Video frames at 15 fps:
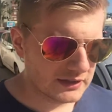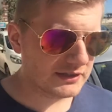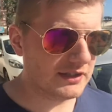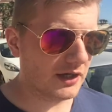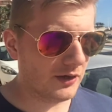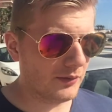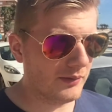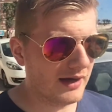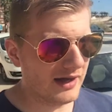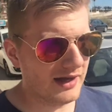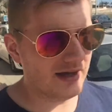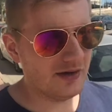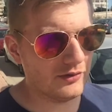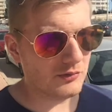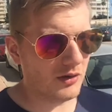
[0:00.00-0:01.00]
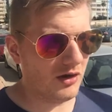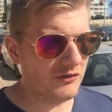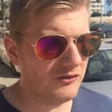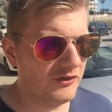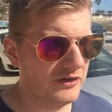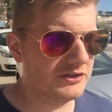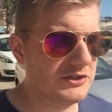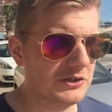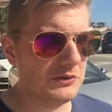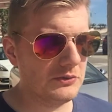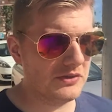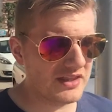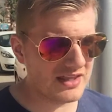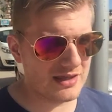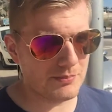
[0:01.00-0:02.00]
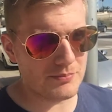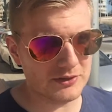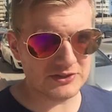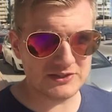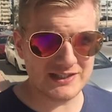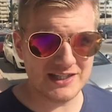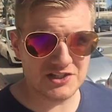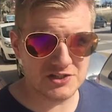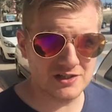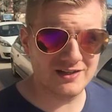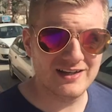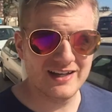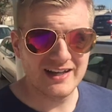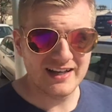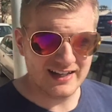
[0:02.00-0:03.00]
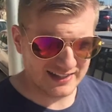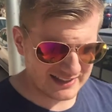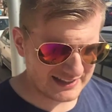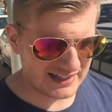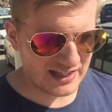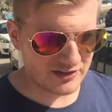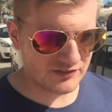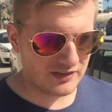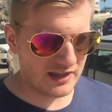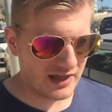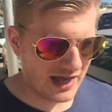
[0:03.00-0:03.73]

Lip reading: So we're off to the bus station to see if